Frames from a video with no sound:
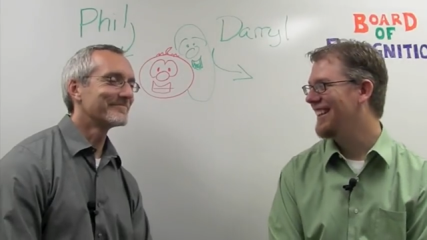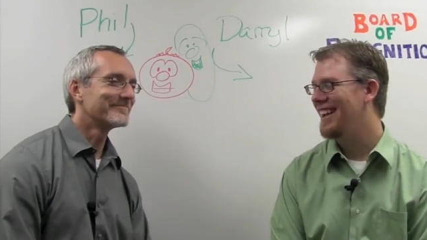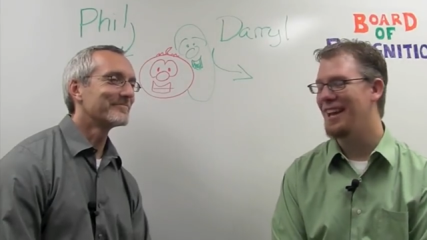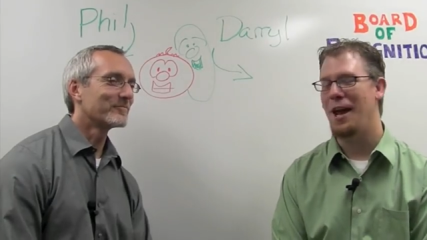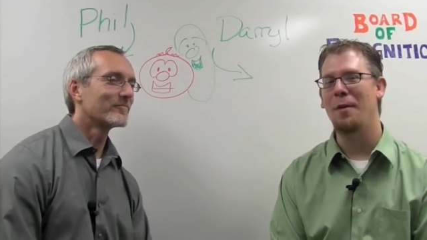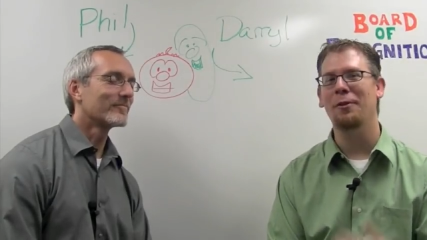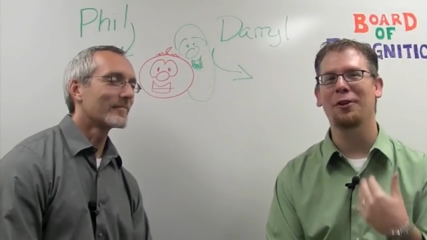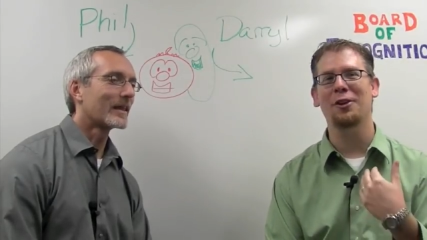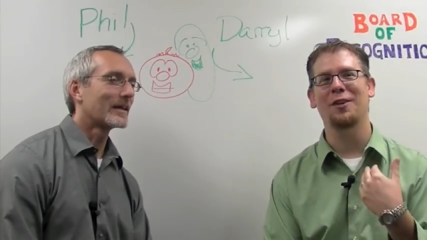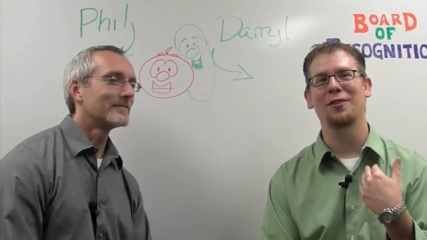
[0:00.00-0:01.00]
Speaker 1: And I'm a
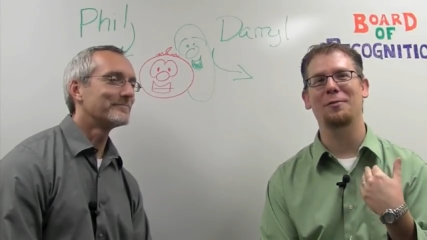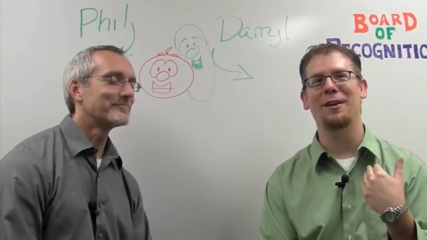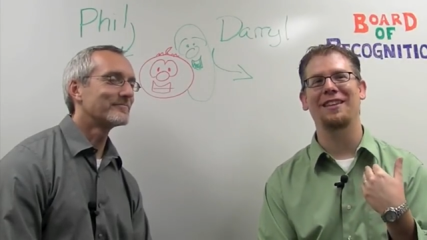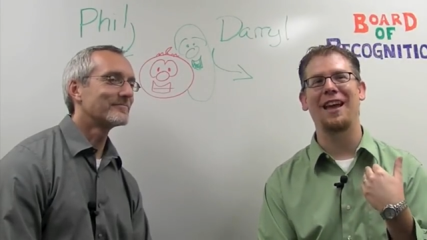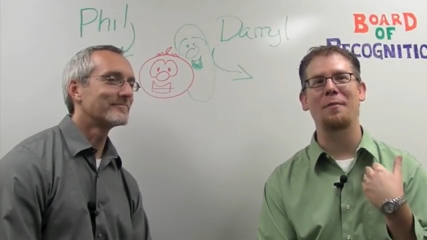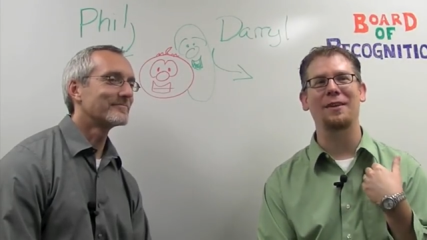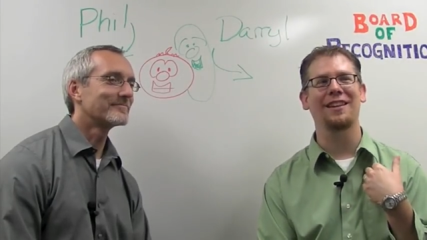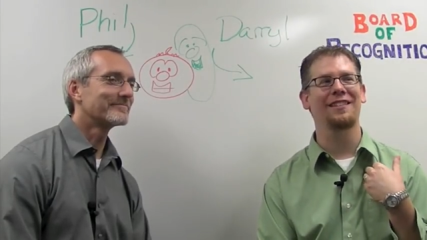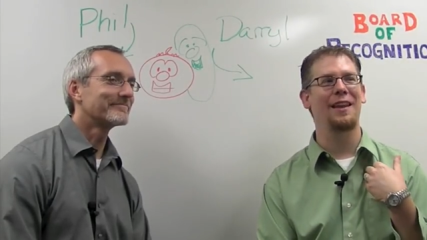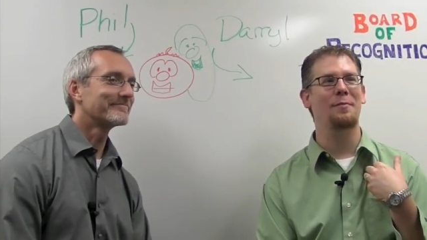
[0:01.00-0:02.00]
little nervous about that
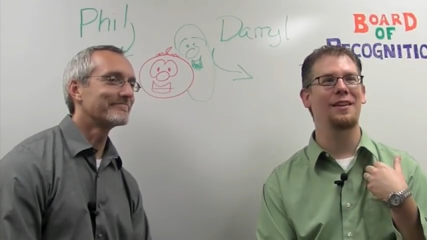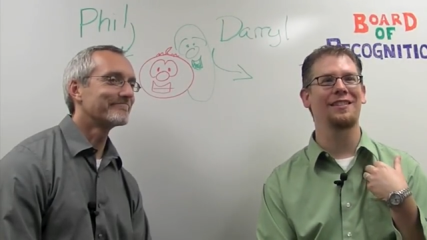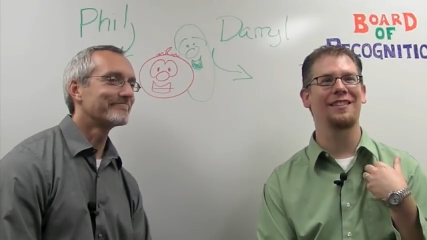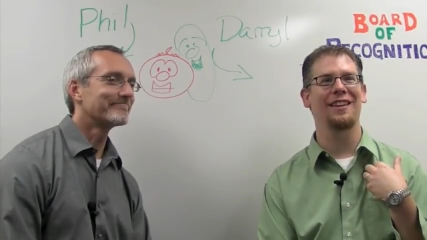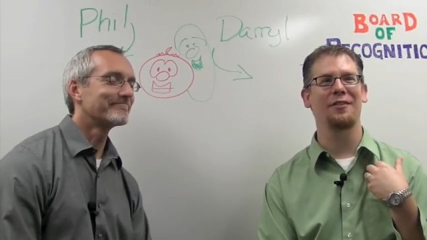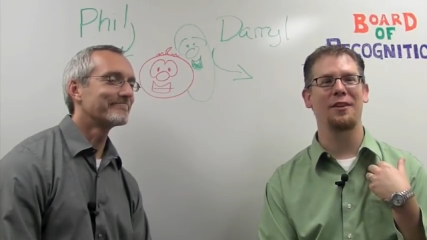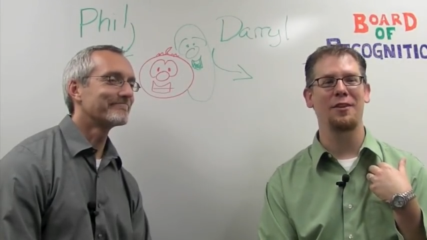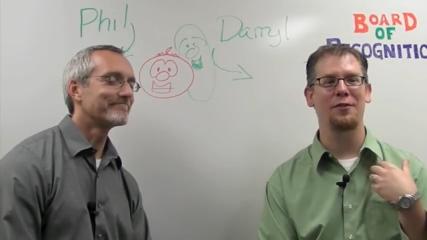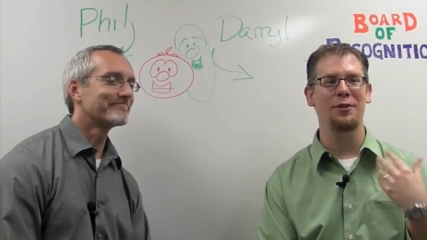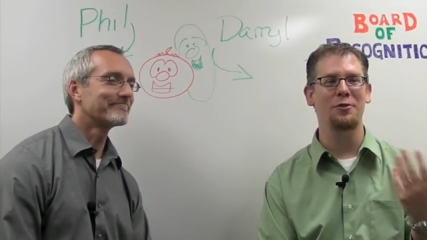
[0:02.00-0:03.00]
because that means that in
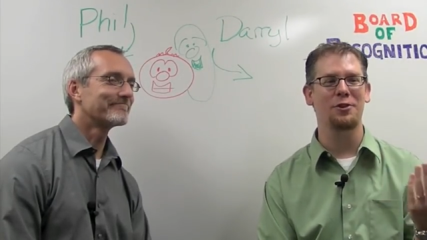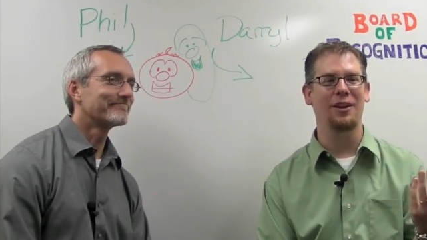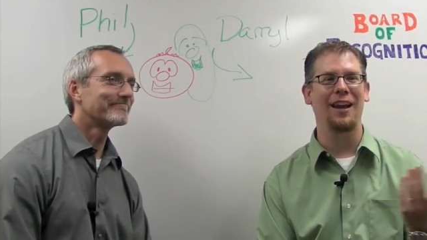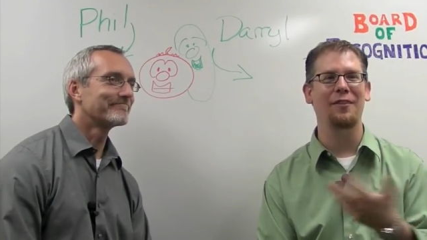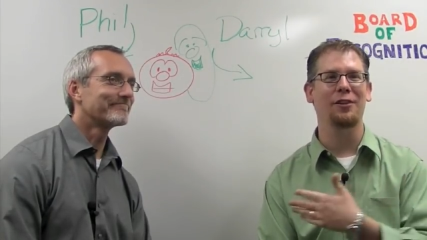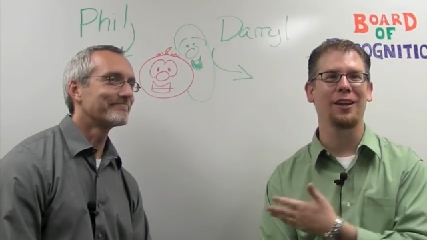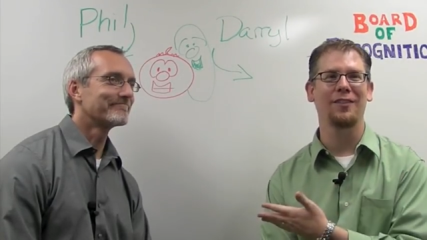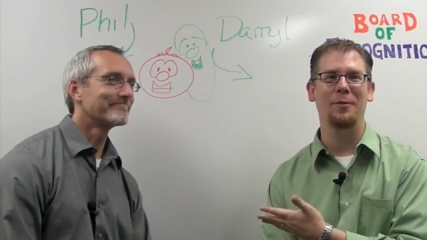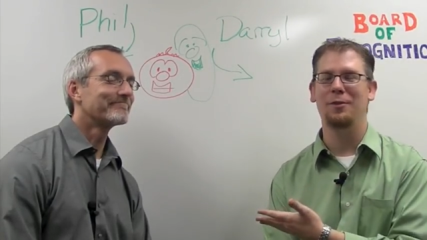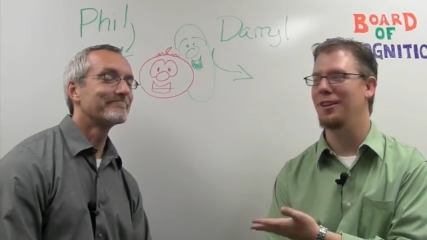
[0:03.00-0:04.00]
the future I have to live
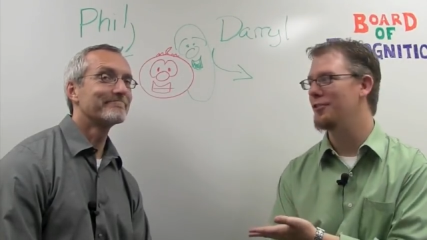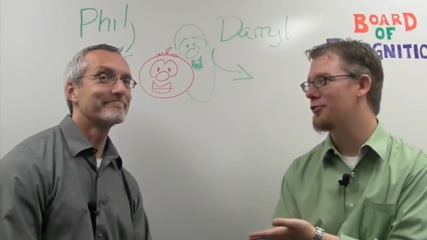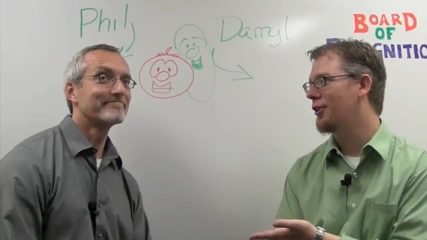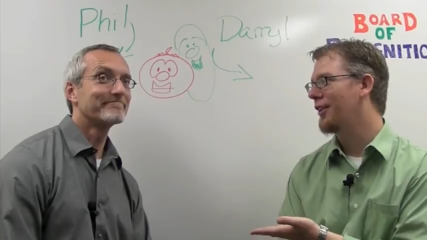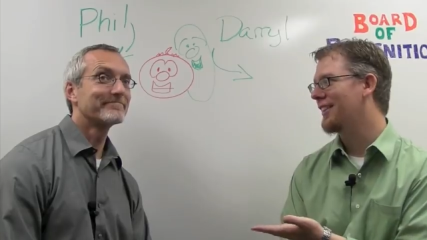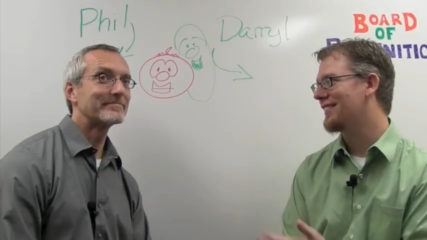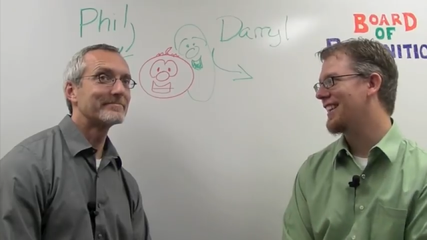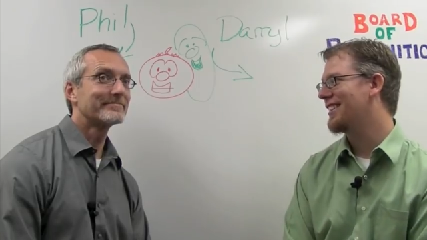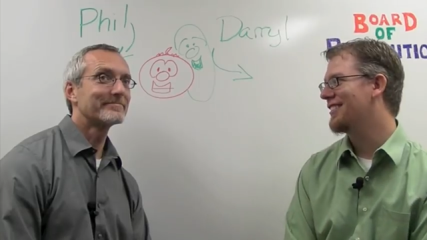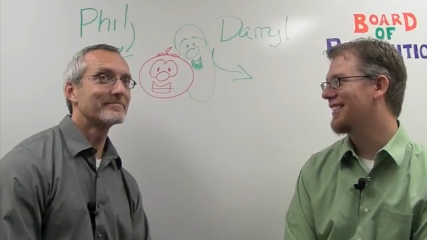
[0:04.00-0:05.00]
up to his drawing
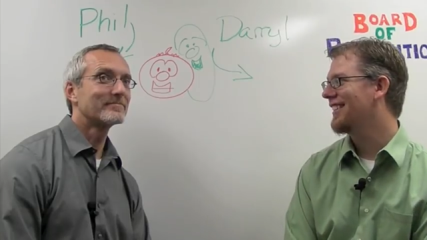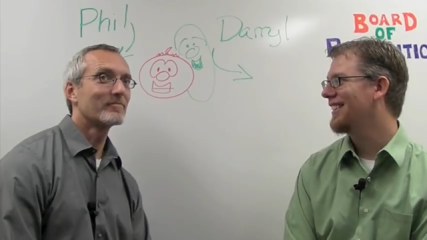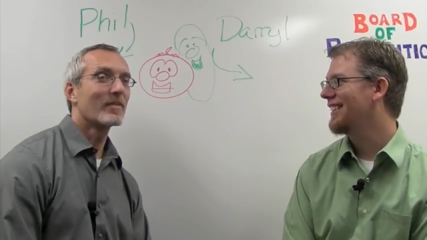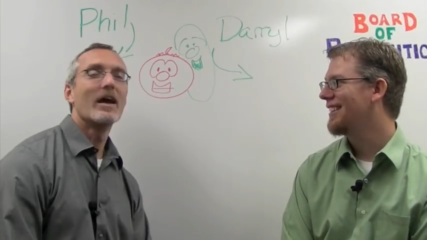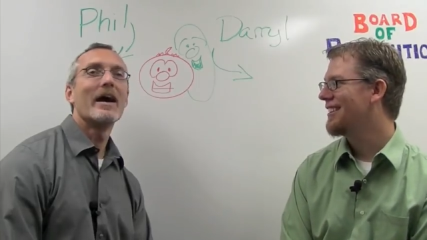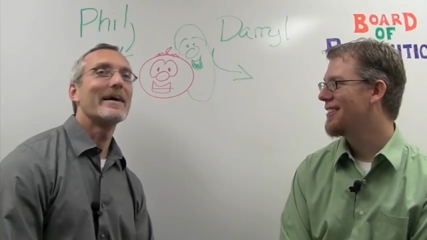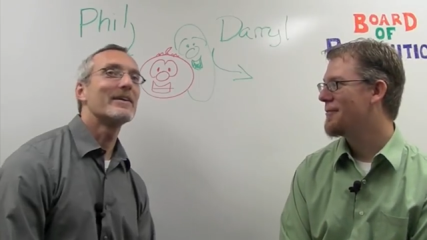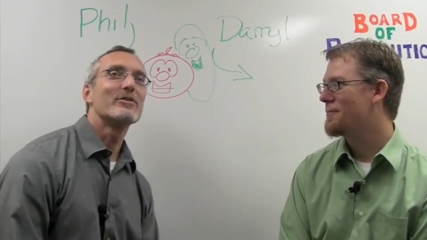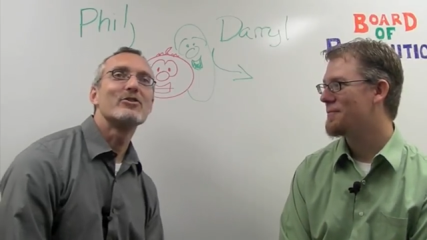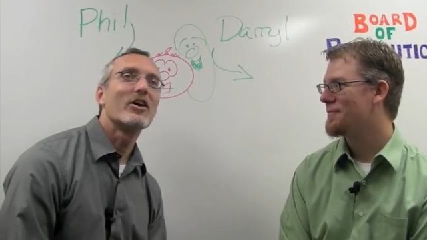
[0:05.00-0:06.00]
standard.
Speaker 2: I
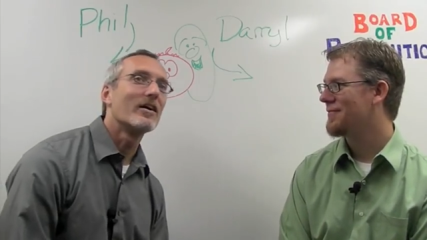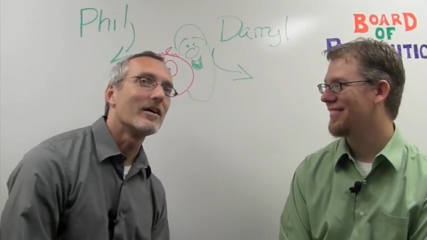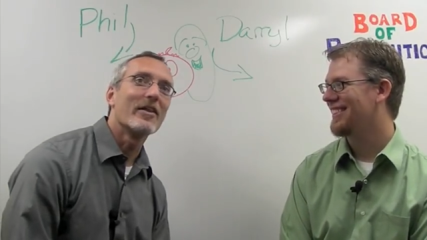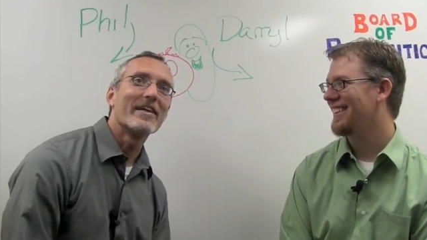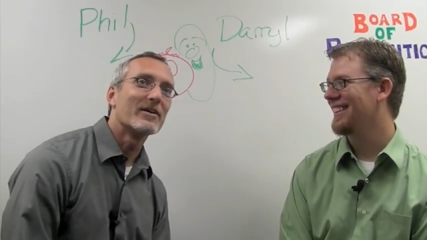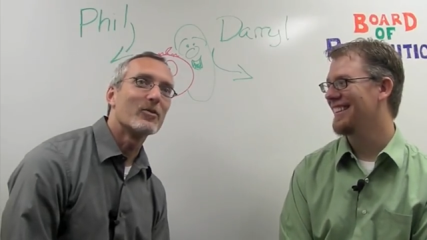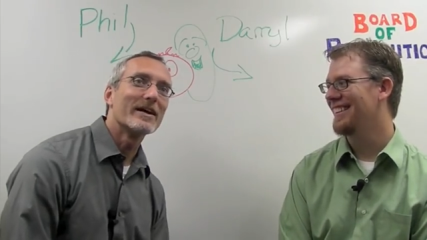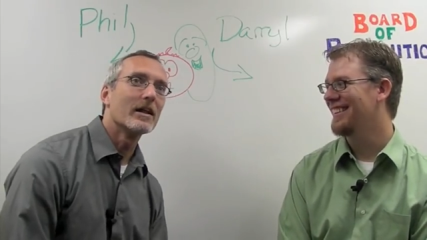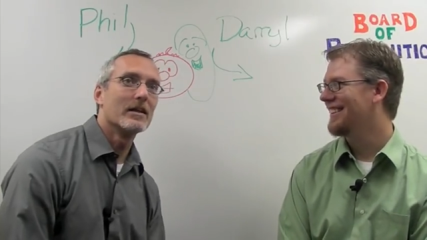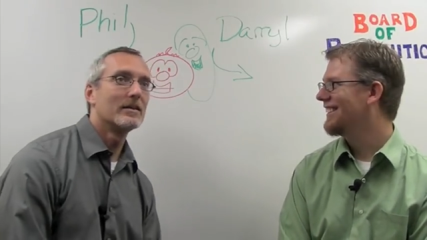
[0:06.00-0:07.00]
don't draw all that
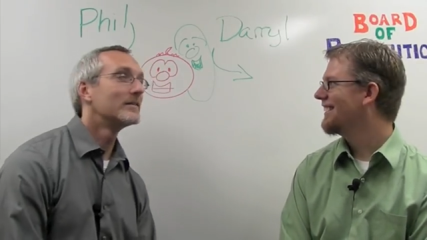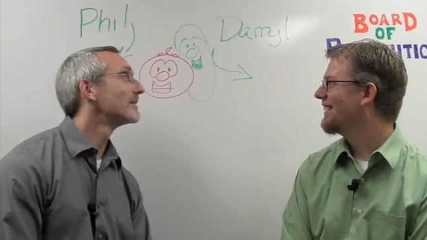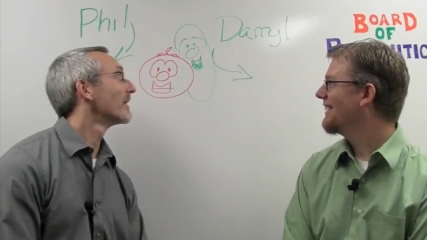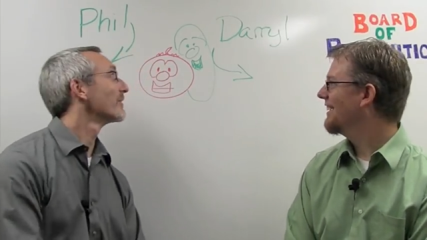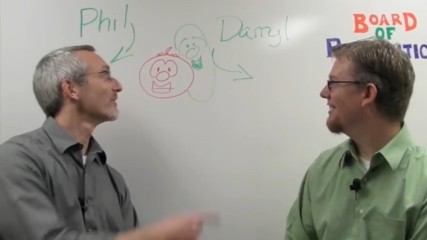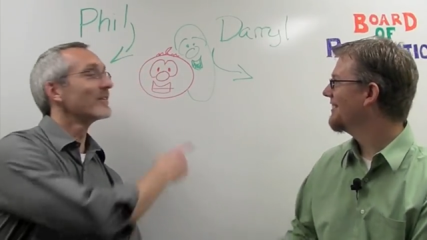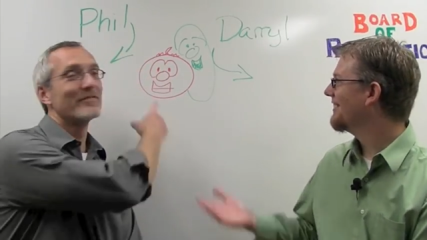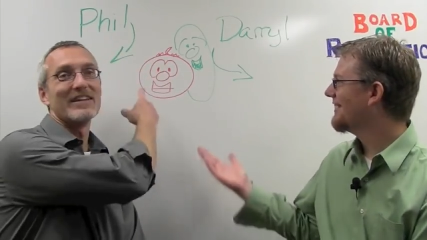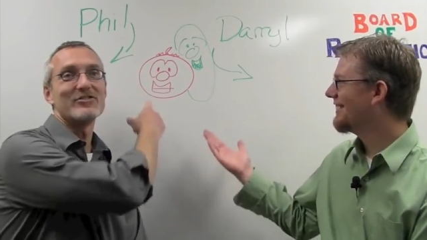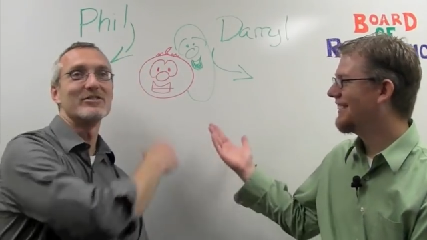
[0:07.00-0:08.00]
well, other than
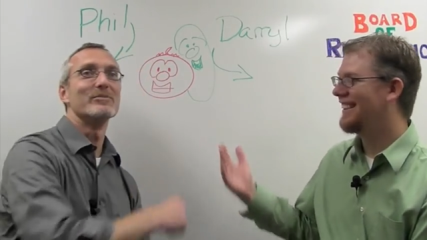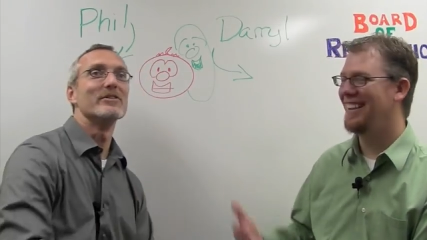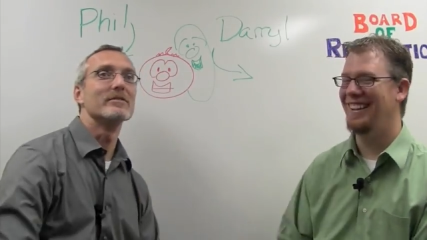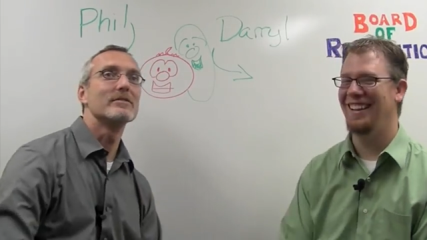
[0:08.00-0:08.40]
vegetables.